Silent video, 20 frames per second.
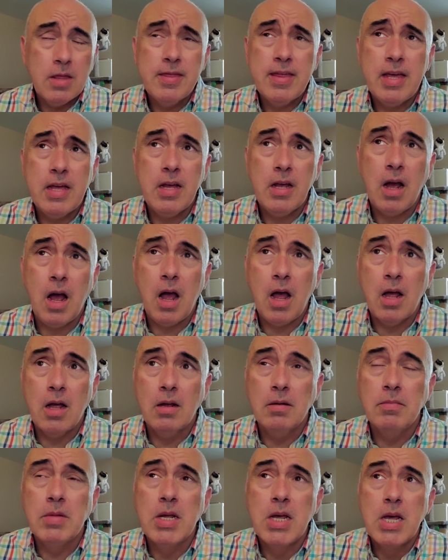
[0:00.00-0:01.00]
The
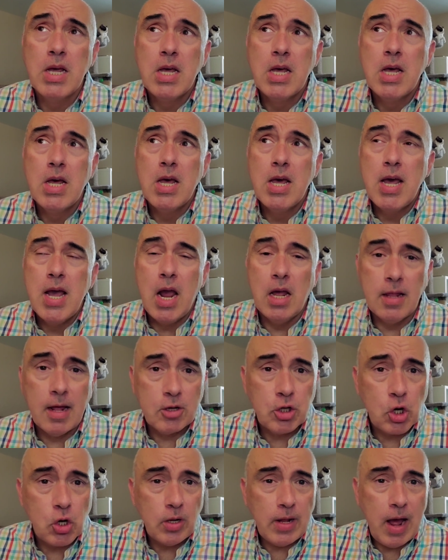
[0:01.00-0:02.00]

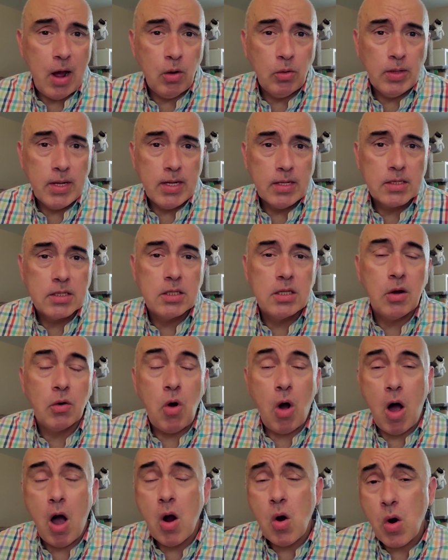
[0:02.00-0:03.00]
electrical outlets. There
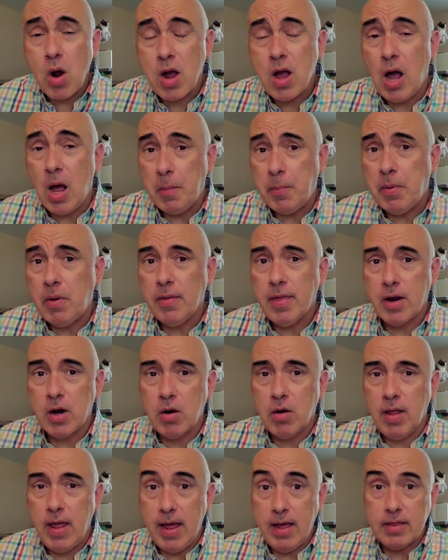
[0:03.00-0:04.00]
are a couple that
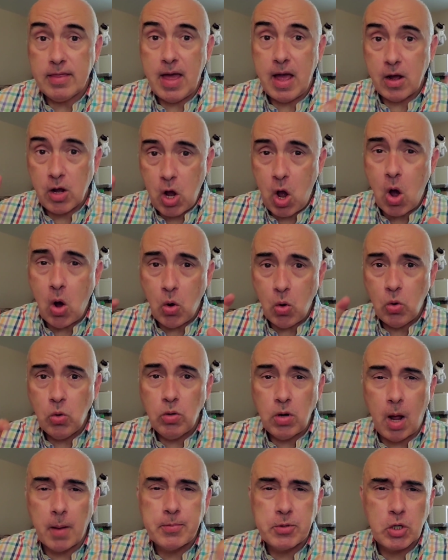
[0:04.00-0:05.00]
are like that
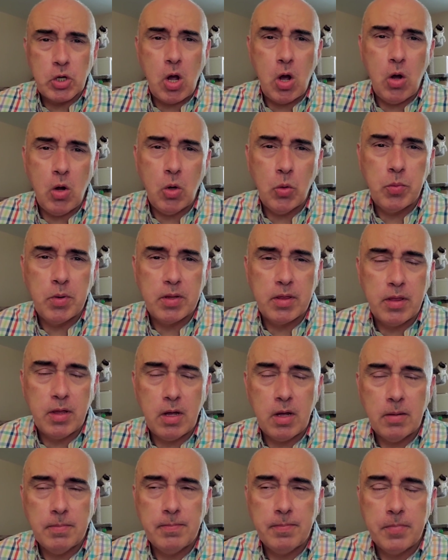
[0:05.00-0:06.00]
code, up to code with
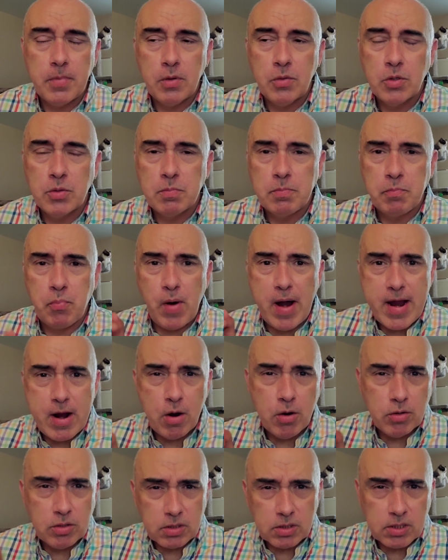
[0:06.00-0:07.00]
those
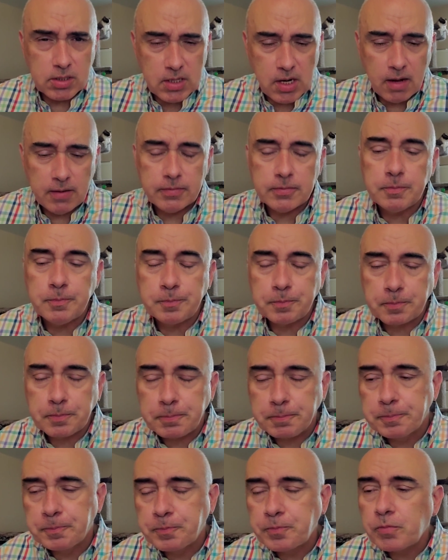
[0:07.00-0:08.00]
breakers and stuff
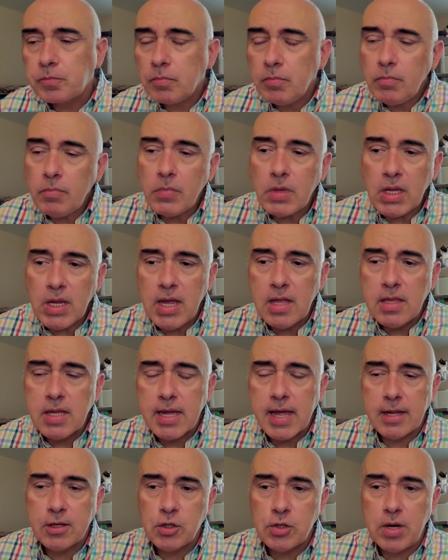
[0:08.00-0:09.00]
in the
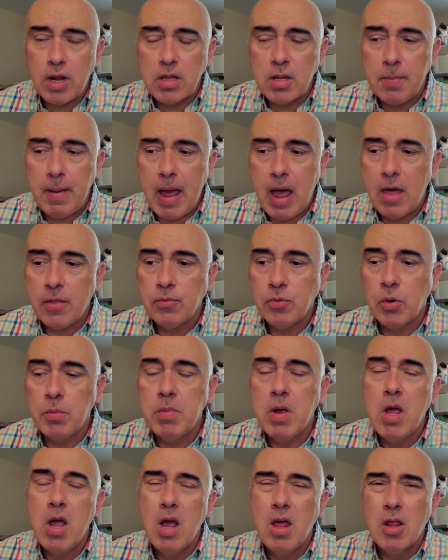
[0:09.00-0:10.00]
kitchen and the
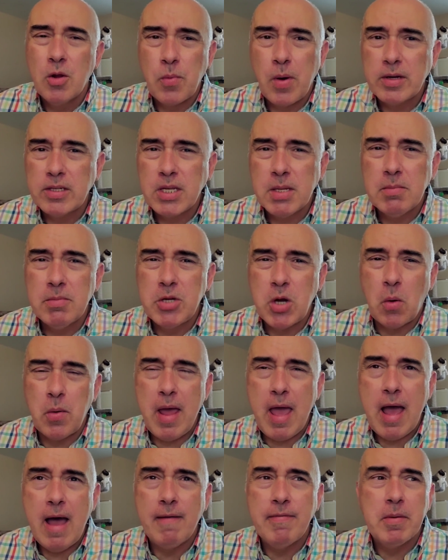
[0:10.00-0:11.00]
bathroom. The rest of them don't
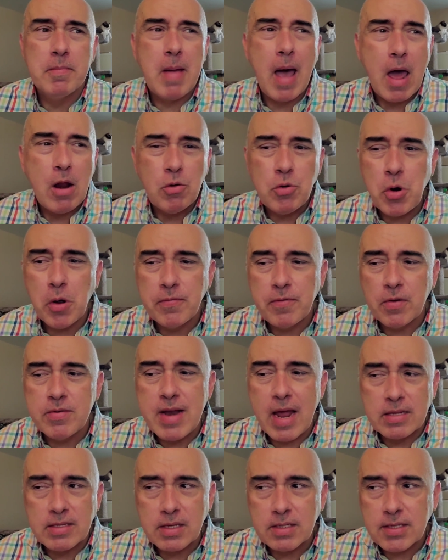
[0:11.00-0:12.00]
have them. I don't know if they're
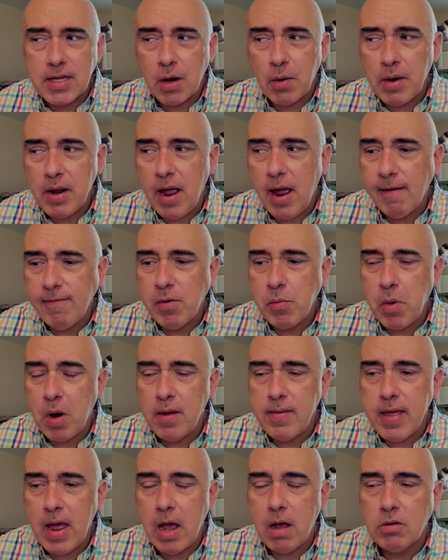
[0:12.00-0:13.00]
necessary everywhere
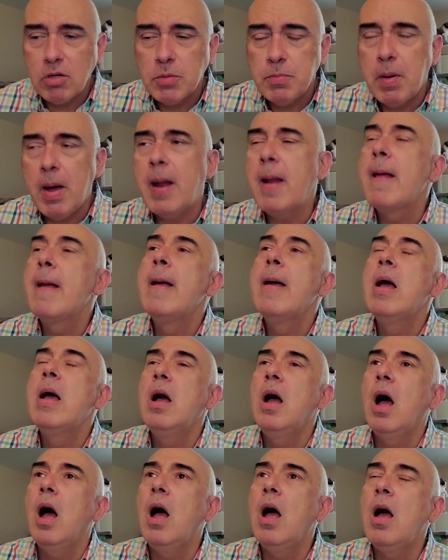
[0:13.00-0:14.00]
in the house, but
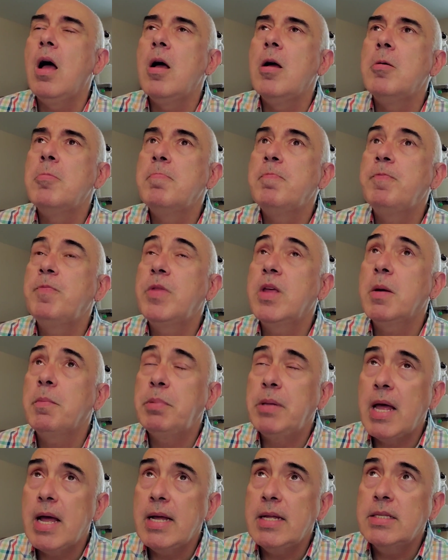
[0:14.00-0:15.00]
the
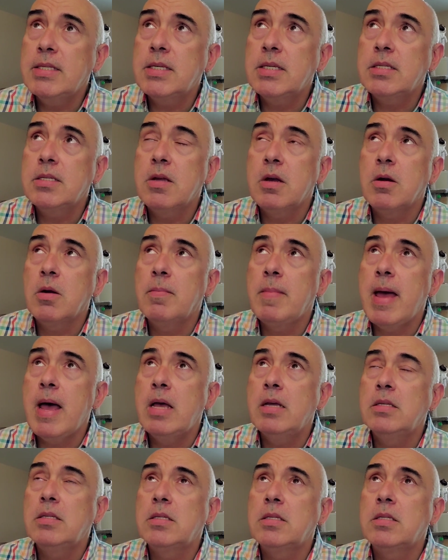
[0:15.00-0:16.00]
appliances are a
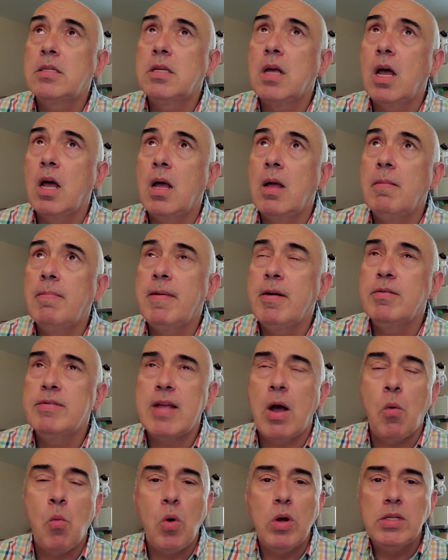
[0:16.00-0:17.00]
mess. There's
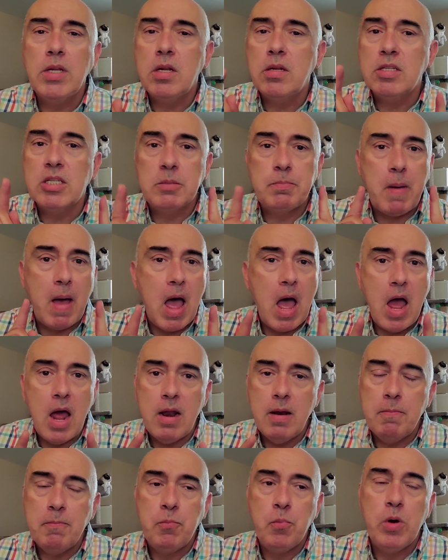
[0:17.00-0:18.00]
that one little
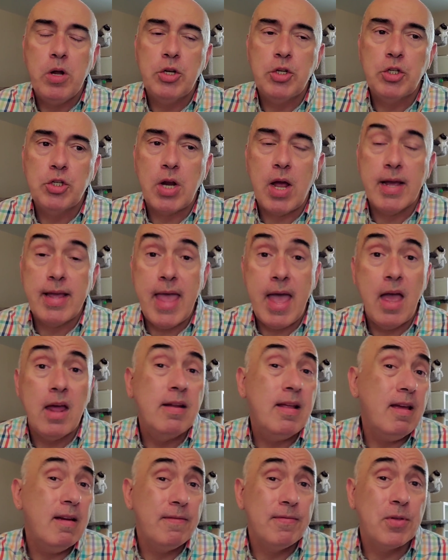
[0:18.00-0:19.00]
spot, which
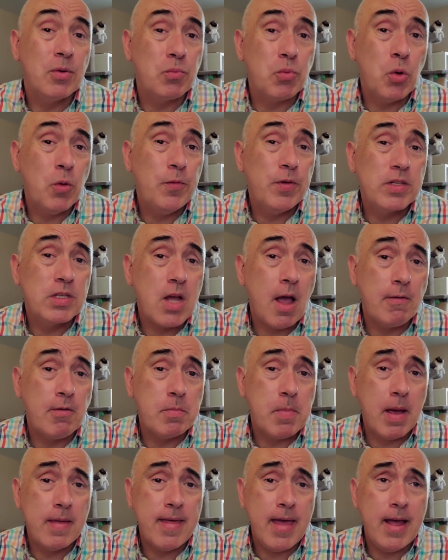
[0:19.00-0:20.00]
again, if the roof is
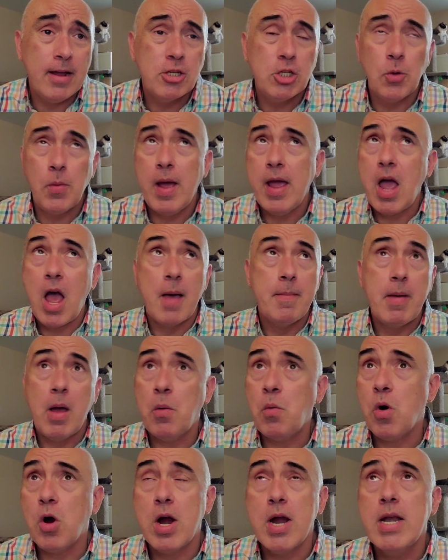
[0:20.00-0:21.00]
covered by the HOA, I'm
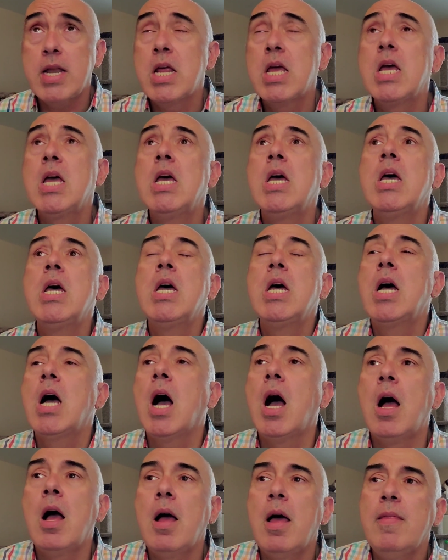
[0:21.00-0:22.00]
not worried.
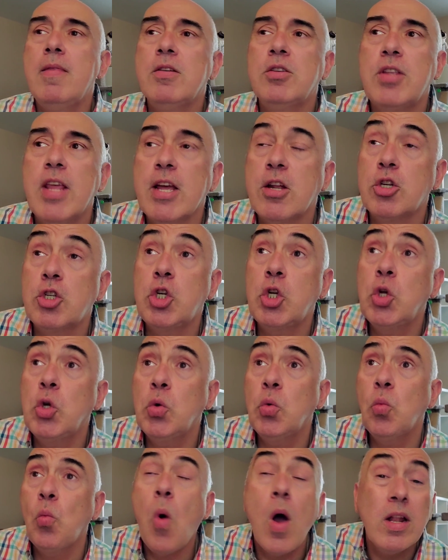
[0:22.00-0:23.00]
There's like
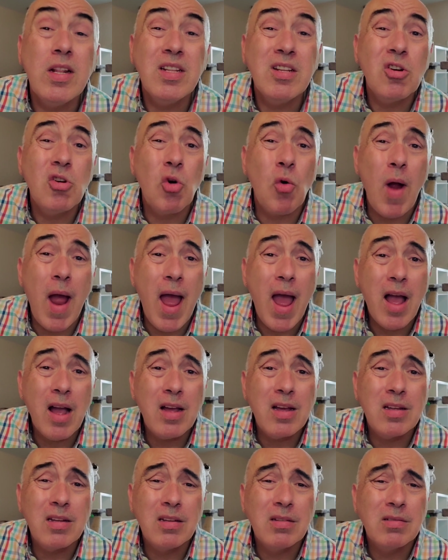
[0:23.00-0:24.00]
one
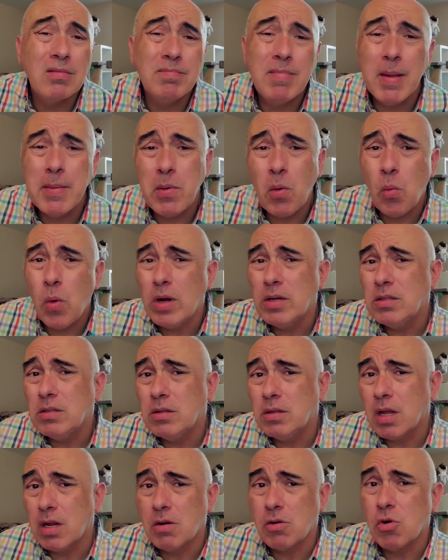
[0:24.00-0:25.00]
crack, maybe one
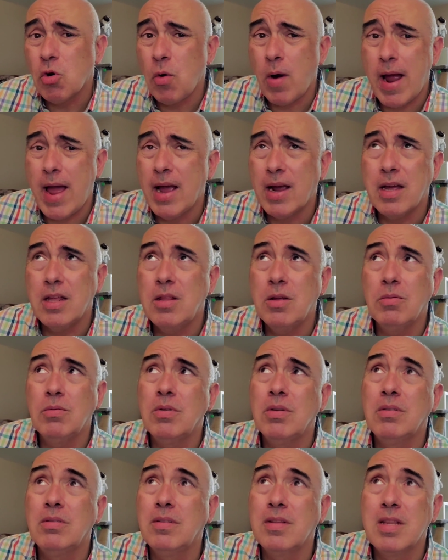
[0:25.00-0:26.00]
little crack in the
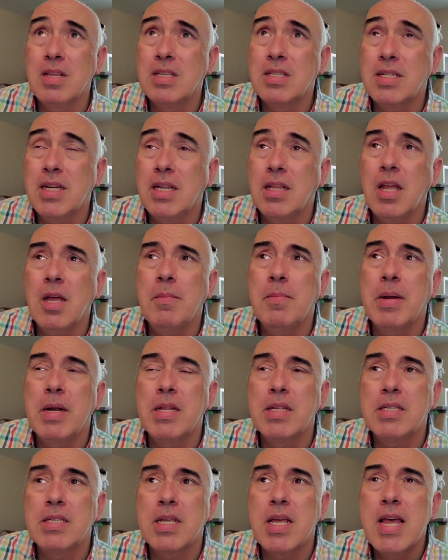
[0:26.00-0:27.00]
roof, in the ceiling, but
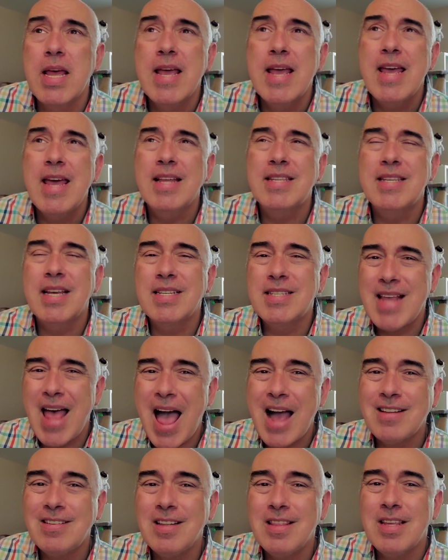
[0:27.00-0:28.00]
it's
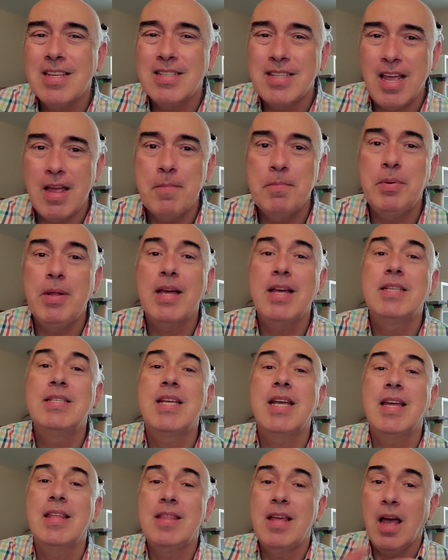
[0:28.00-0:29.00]
exactly in the same place
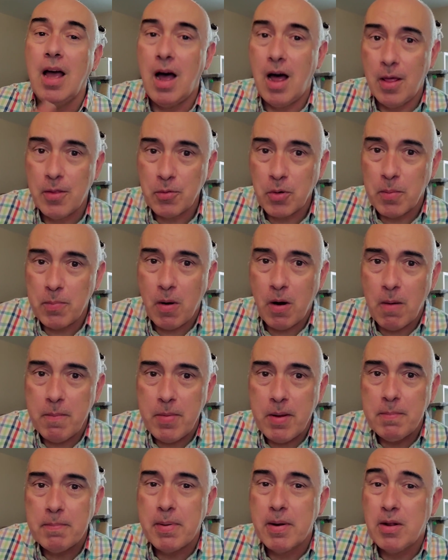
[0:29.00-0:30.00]
in the other
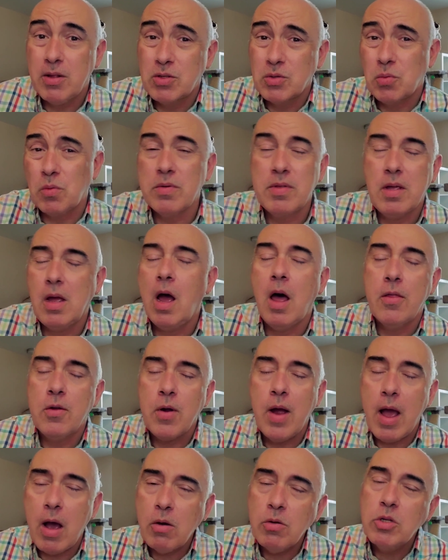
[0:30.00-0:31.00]
apartment, but it's the
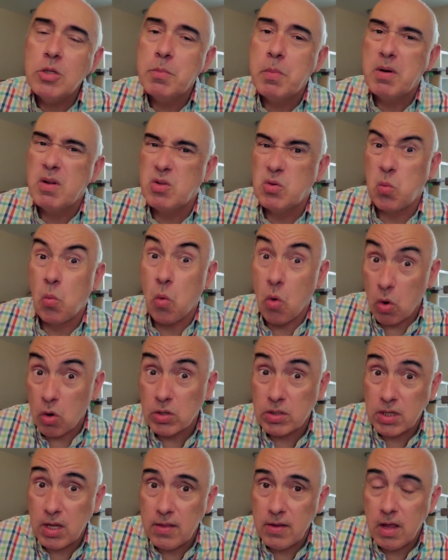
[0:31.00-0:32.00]
other house, but it's
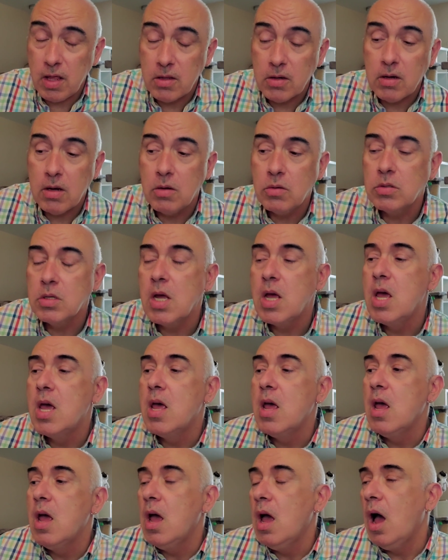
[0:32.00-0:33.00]
worse on the other house.
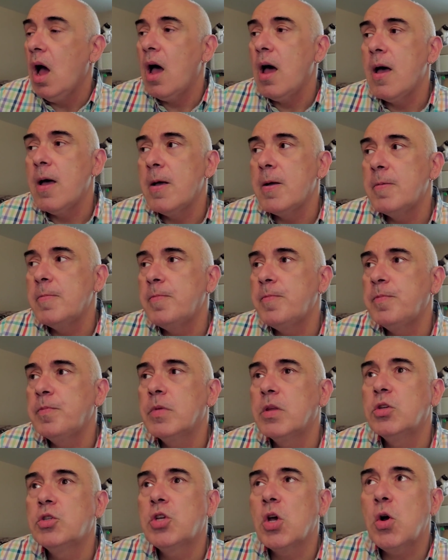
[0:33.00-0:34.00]

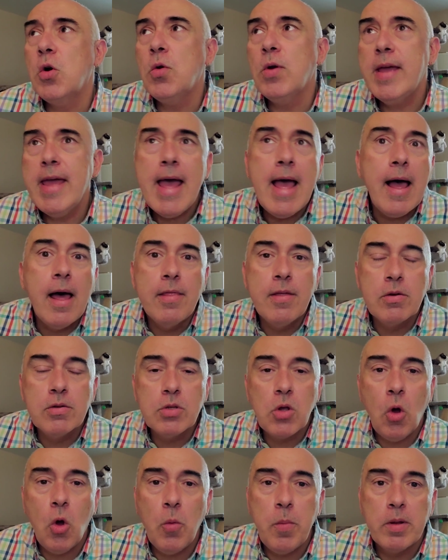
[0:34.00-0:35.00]
So yeah,
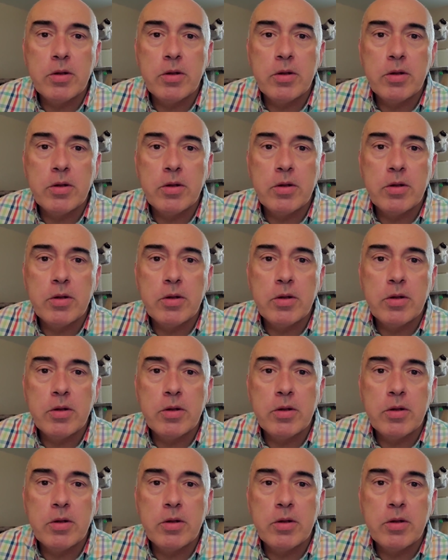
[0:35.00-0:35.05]
there's a whole